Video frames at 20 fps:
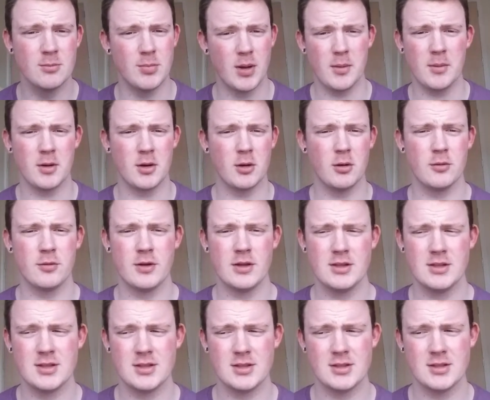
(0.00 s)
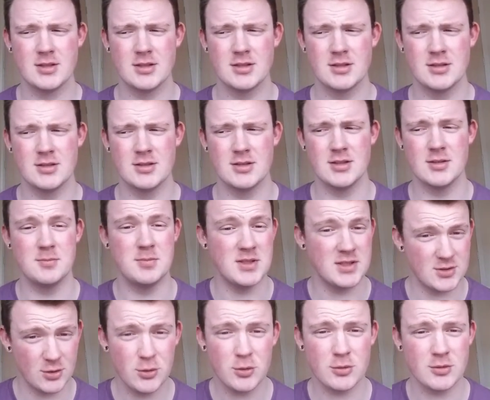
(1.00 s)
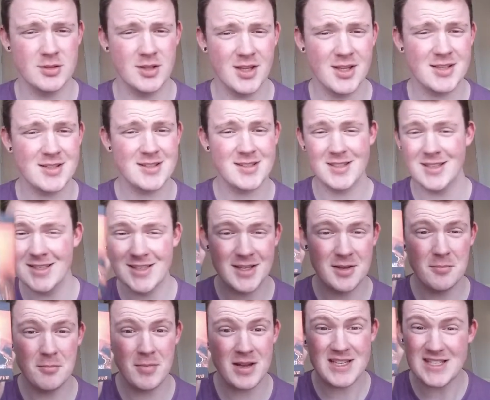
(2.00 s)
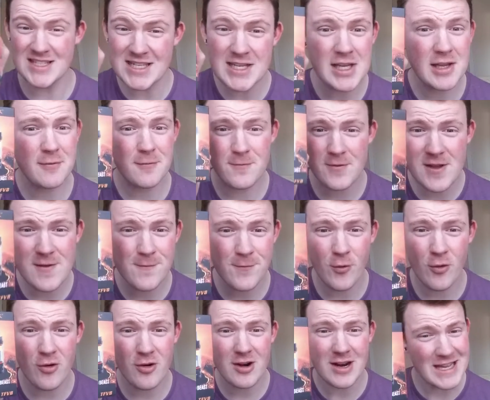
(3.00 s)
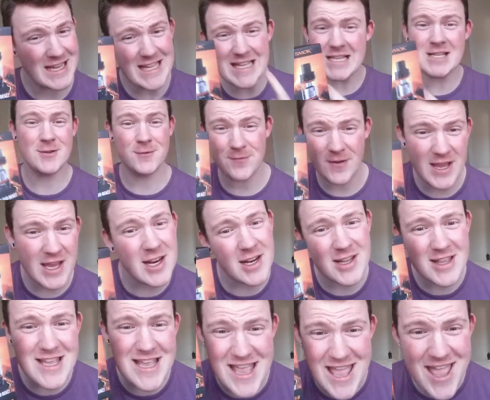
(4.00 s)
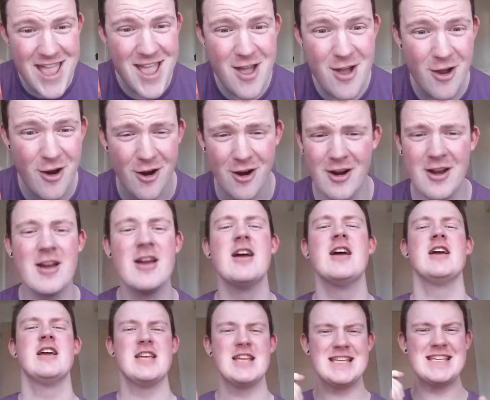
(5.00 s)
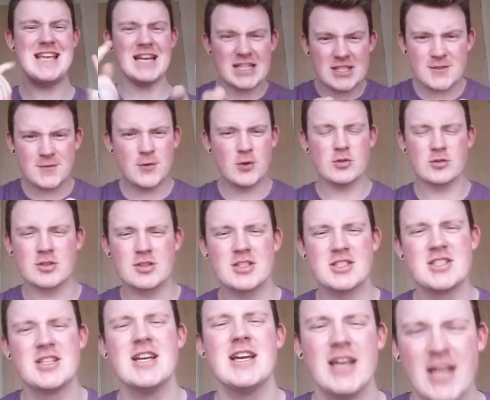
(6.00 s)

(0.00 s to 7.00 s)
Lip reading: by my girlfriend to be told that my tfv8 is finally here. Yes folks,